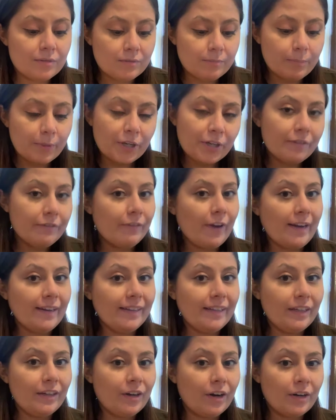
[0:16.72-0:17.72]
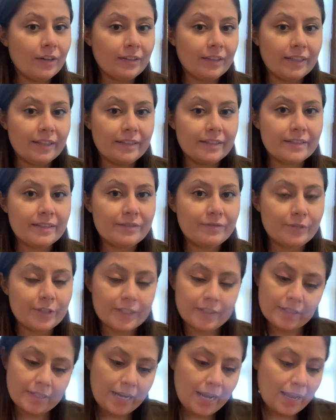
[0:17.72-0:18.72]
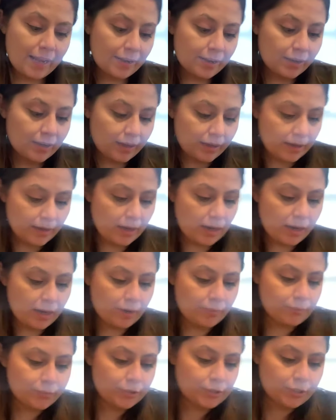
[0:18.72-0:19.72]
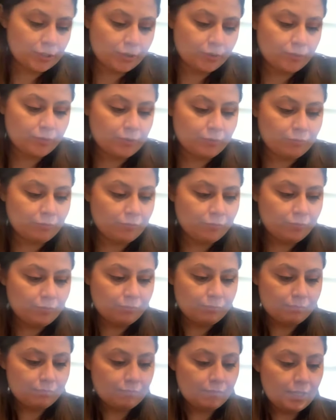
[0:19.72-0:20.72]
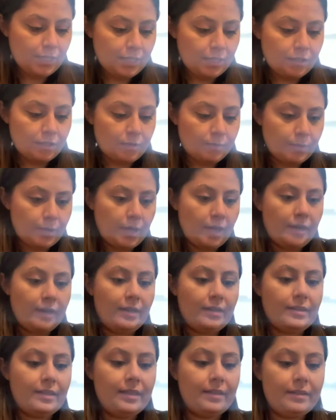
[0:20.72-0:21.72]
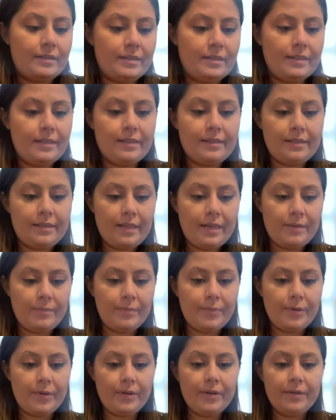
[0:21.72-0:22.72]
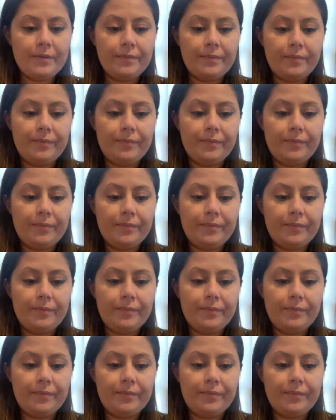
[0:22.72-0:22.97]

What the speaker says: bird friendly garland for today. So the finished product, here's an example